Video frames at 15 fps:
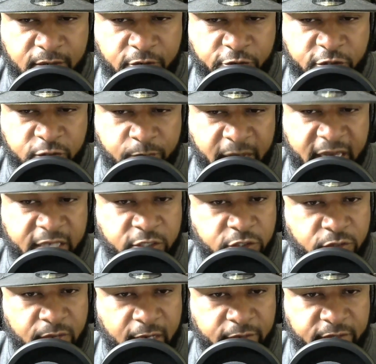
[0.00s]
Chris
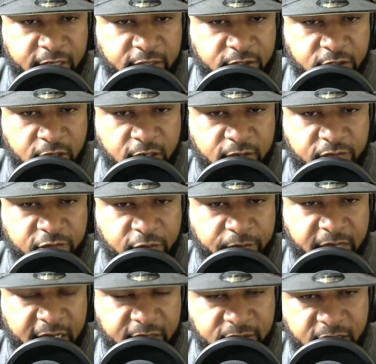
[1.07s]
Banjo out there starting for
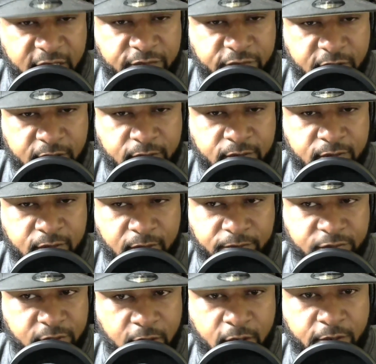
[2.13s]
me at safety.
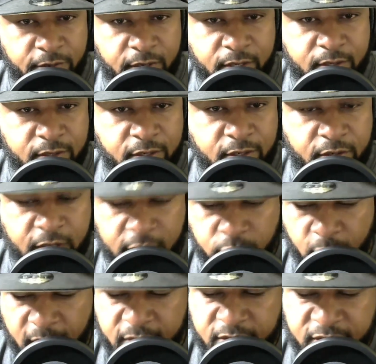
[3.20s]
I'm sorry. That's
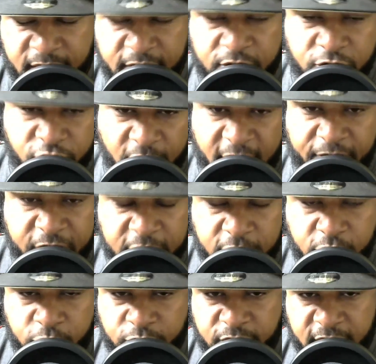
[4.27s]
why the Saints drafted
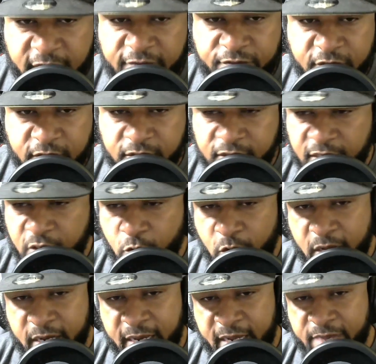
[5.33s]
2 safeties,
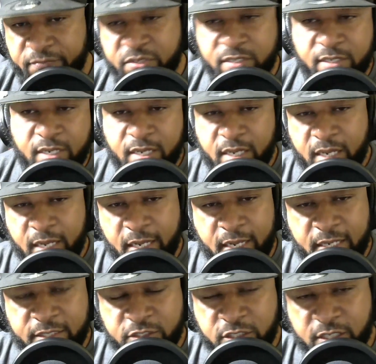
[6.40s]
Saquon Hampton
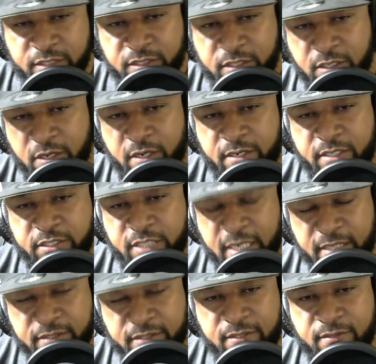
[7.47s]
and Chauncey
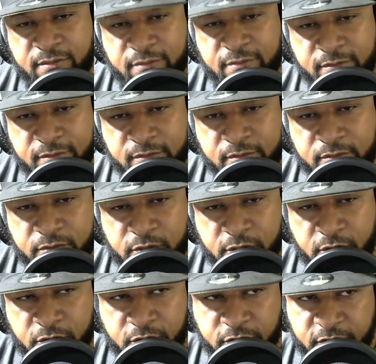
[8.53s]
Gardner-Johnson, you
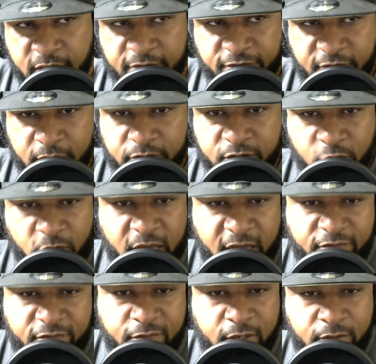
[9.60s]
know, because they felt the way I
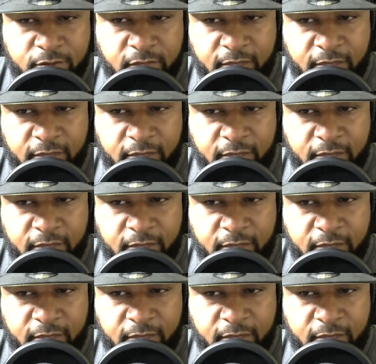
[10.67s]
felt.